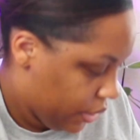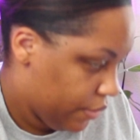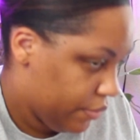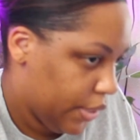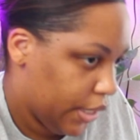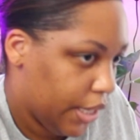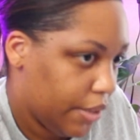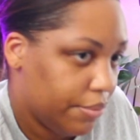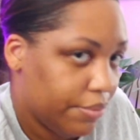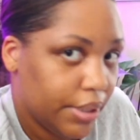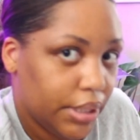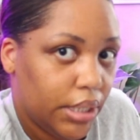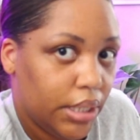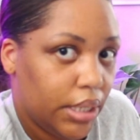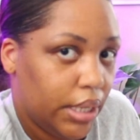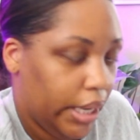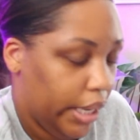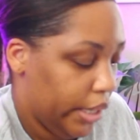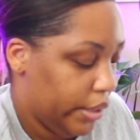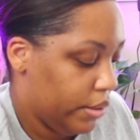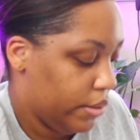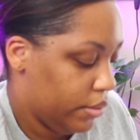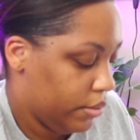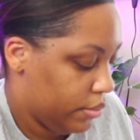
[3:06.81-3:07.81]
Like, I really
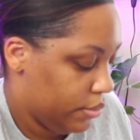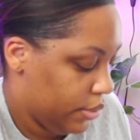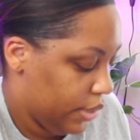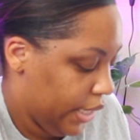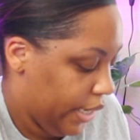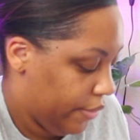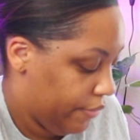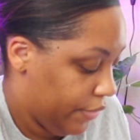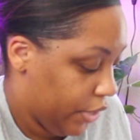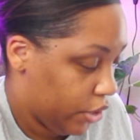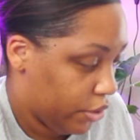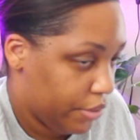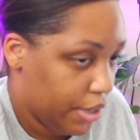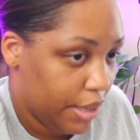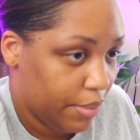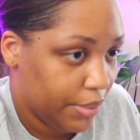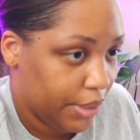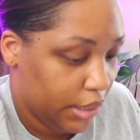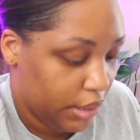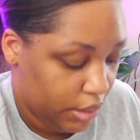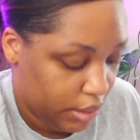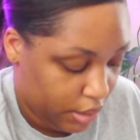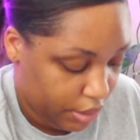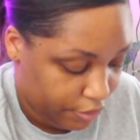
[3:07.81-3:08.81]
can't like fuck around with
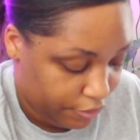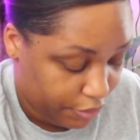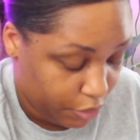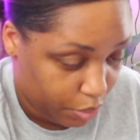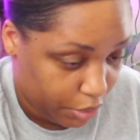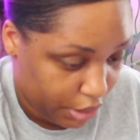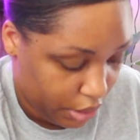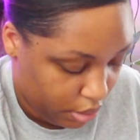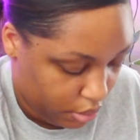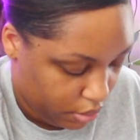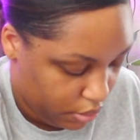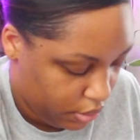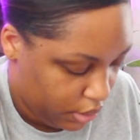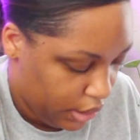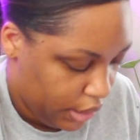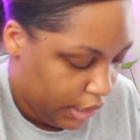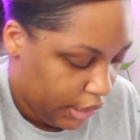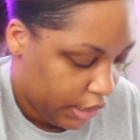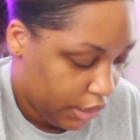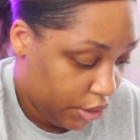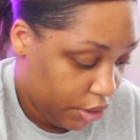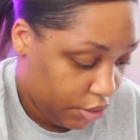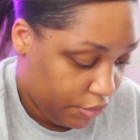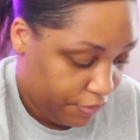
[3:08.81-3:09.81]
these. They're for real.
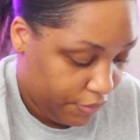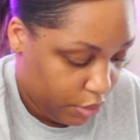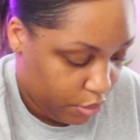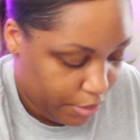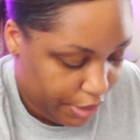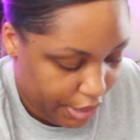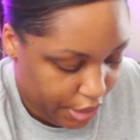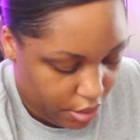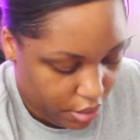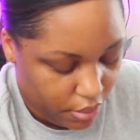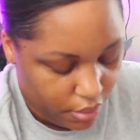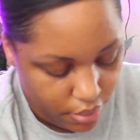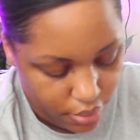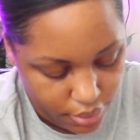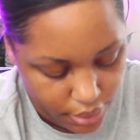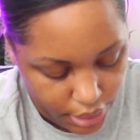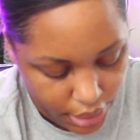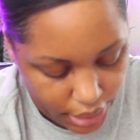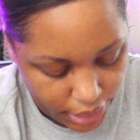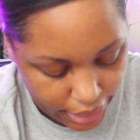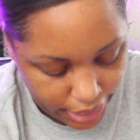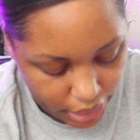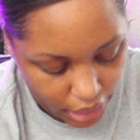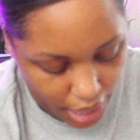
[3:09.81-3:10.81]
These are for real.
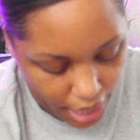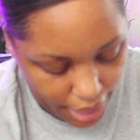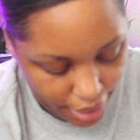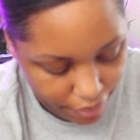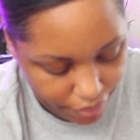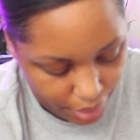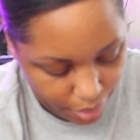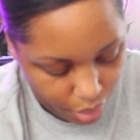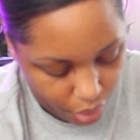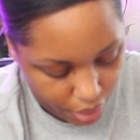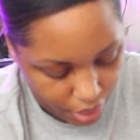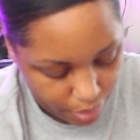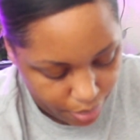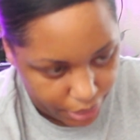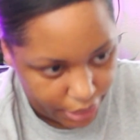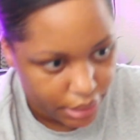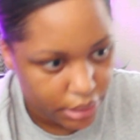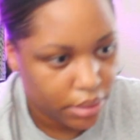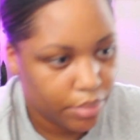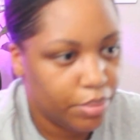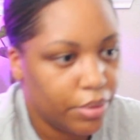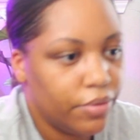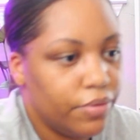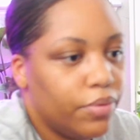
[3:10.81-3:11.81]
Like, I've imported plants
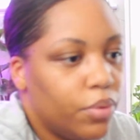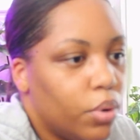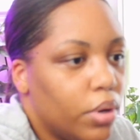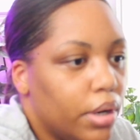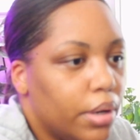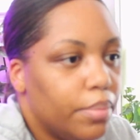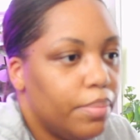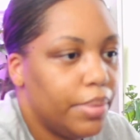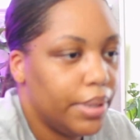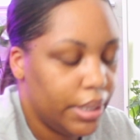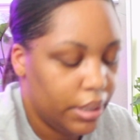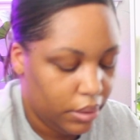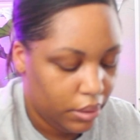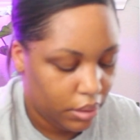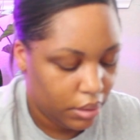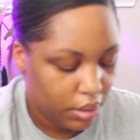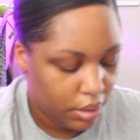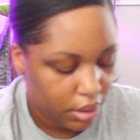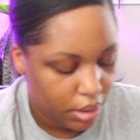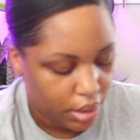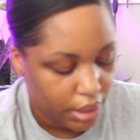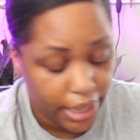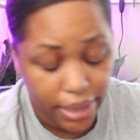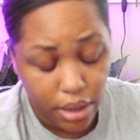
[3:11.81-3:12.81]
before,
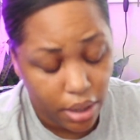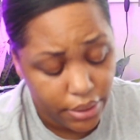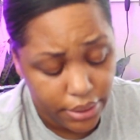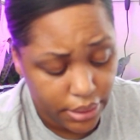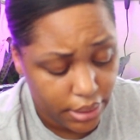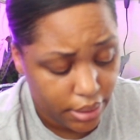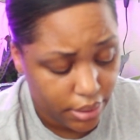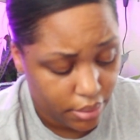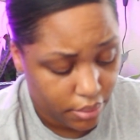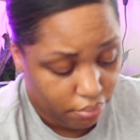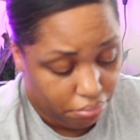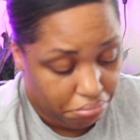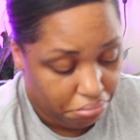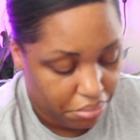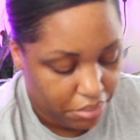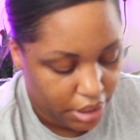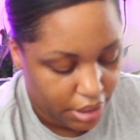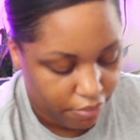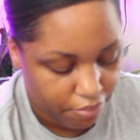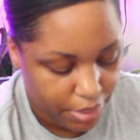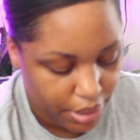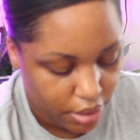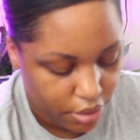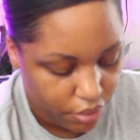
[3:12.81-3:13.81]
and honestly, they've
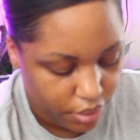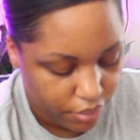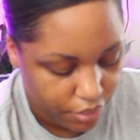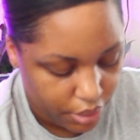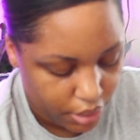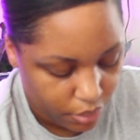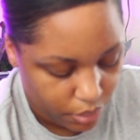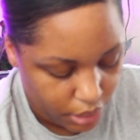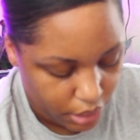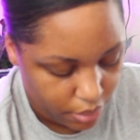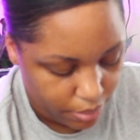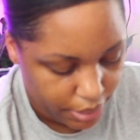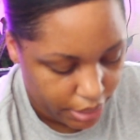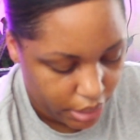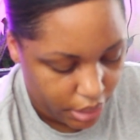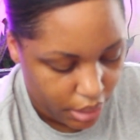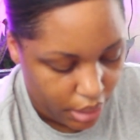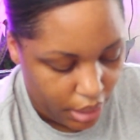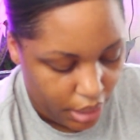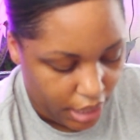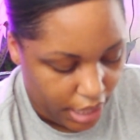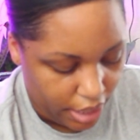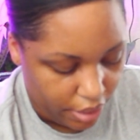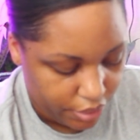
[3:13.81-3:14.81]
been doing really well, but
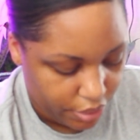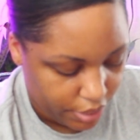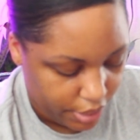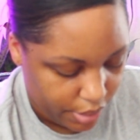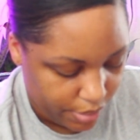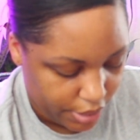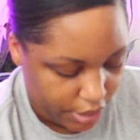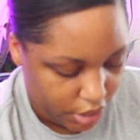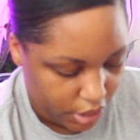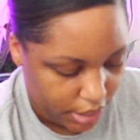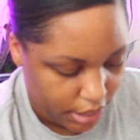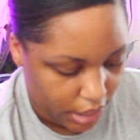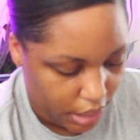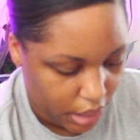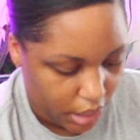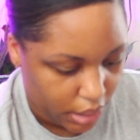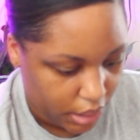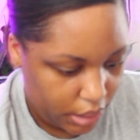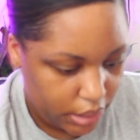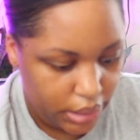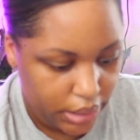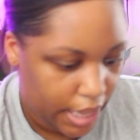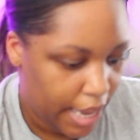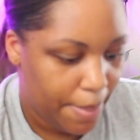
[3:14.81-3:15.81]
I don't know, this one is just like,
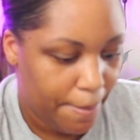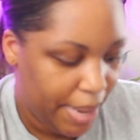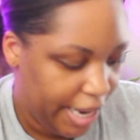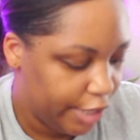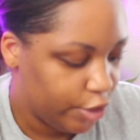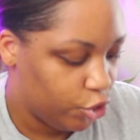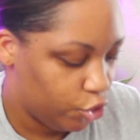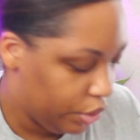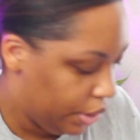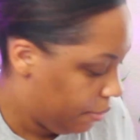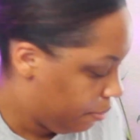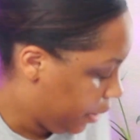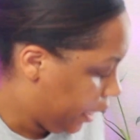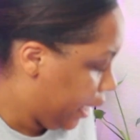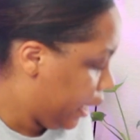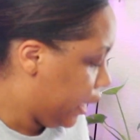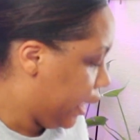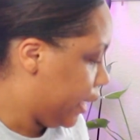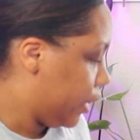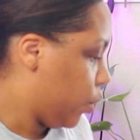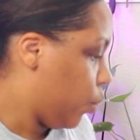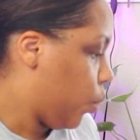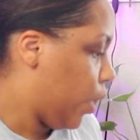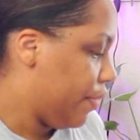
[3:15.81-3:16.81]
this is like my dream plant,
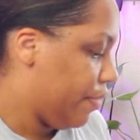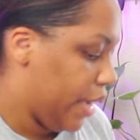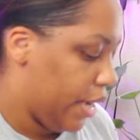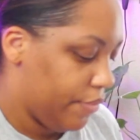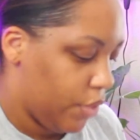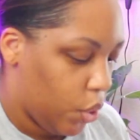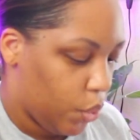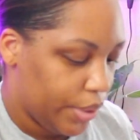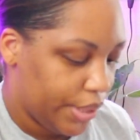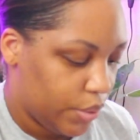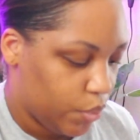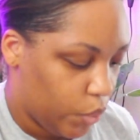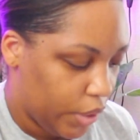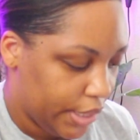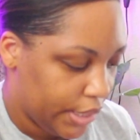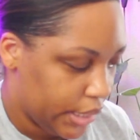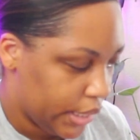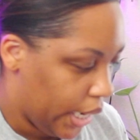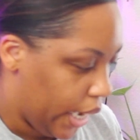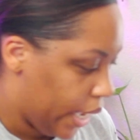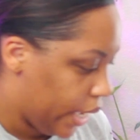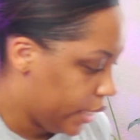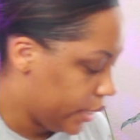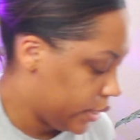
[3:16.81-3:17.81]
like the one that I've always wanted to
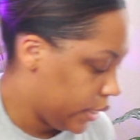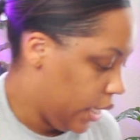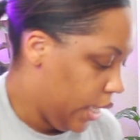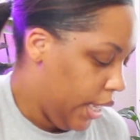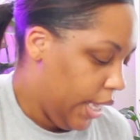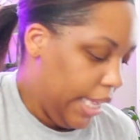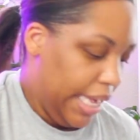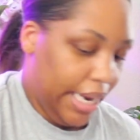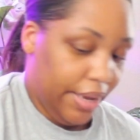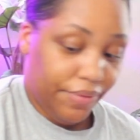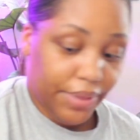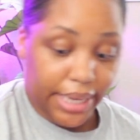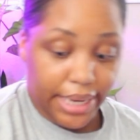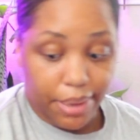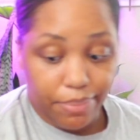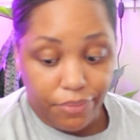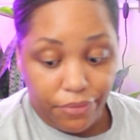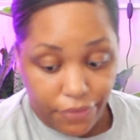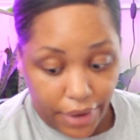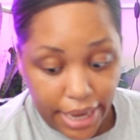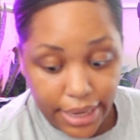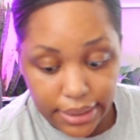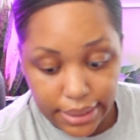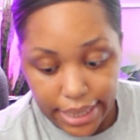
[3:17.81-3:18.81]
get. And I feel like I'm
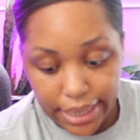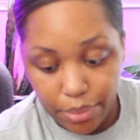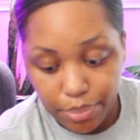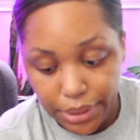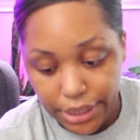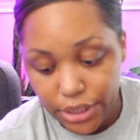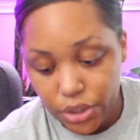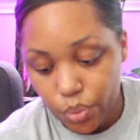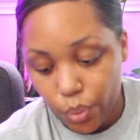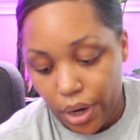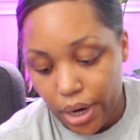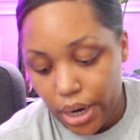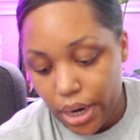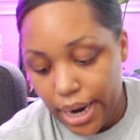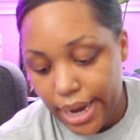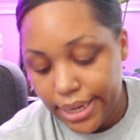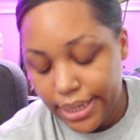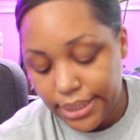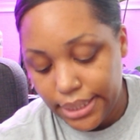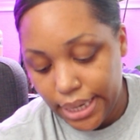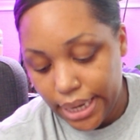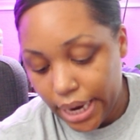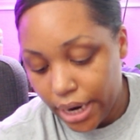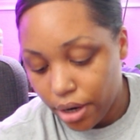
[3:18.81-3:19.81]
finally at a place where I can
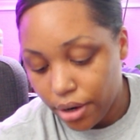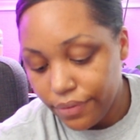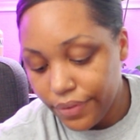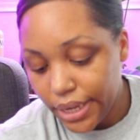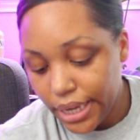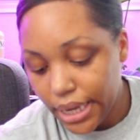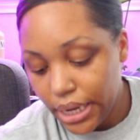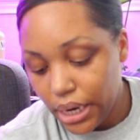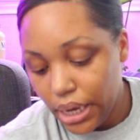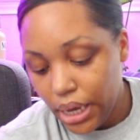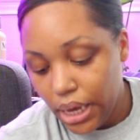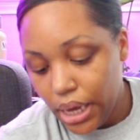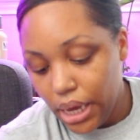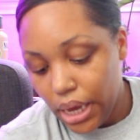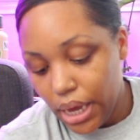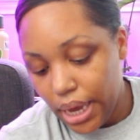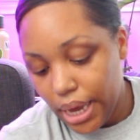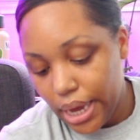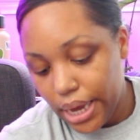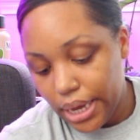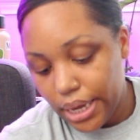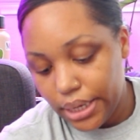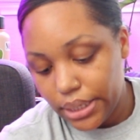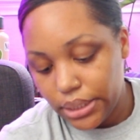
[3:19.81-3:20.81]
take care of it.
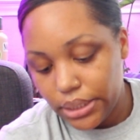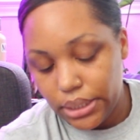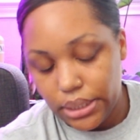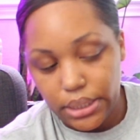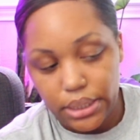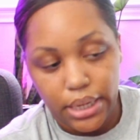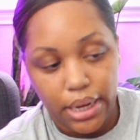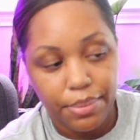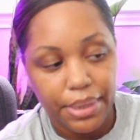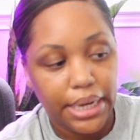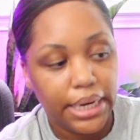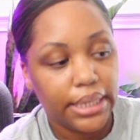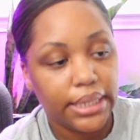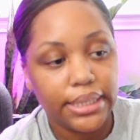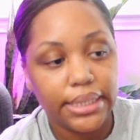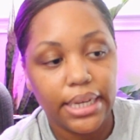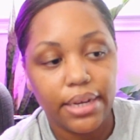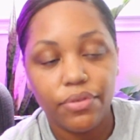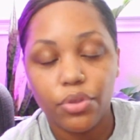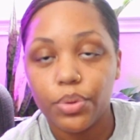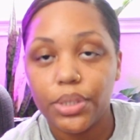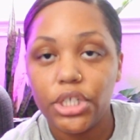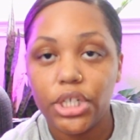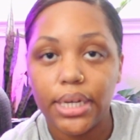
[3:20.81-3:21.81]
And I mean, at least I have
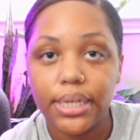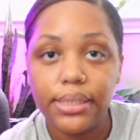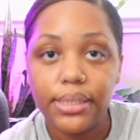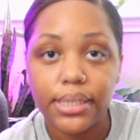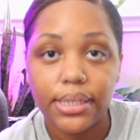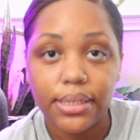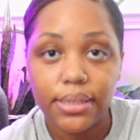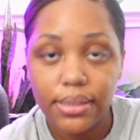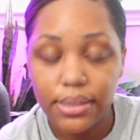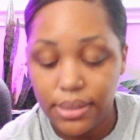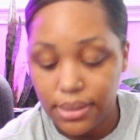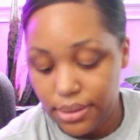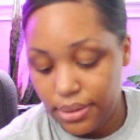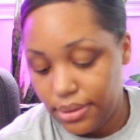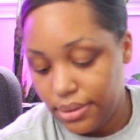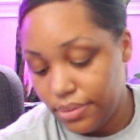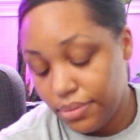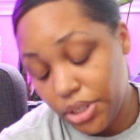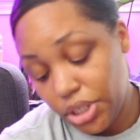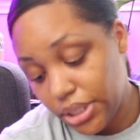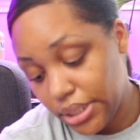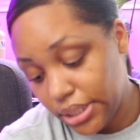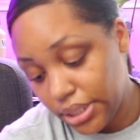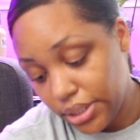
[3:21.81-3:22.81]
3 chances,
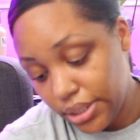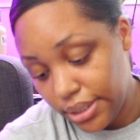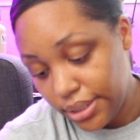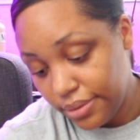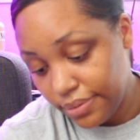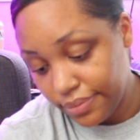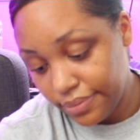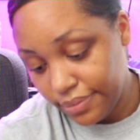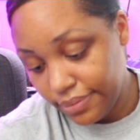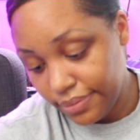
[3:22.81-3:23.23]
which is good.